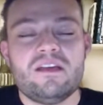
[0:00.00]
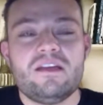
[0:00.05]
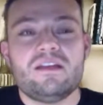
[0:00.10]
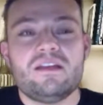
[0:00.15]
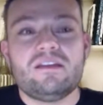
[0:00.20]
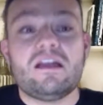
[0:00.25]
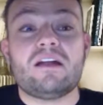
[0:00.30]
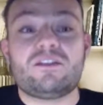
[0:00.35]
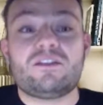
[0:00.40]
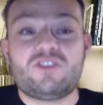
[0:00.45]

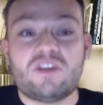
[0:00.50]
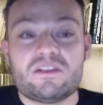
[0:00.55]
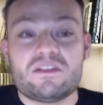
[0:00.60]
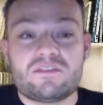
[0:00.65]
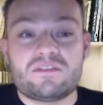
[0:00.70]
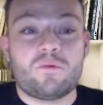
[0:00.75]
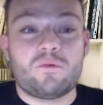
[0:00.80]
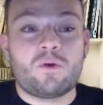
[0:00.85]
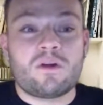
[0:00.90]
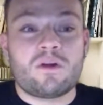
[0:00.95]
not just
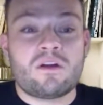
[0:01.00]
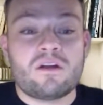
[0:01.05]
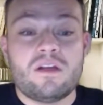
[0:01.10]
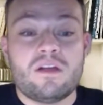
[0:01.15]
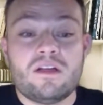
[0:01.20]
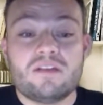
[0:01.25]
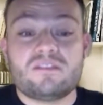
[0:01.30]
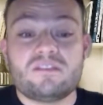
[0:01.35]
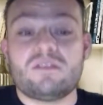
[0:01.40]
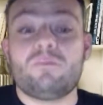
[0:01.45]
for
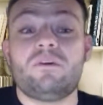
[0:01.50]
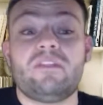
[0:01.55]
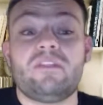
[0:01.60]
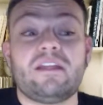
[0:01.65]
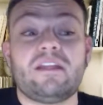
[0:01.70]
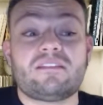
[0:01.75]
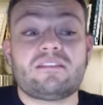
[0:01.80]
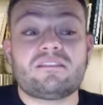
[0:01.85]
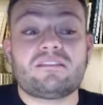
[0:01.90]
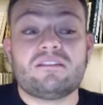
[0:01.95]
someone
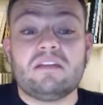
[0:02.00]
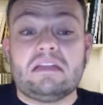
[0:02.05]
that's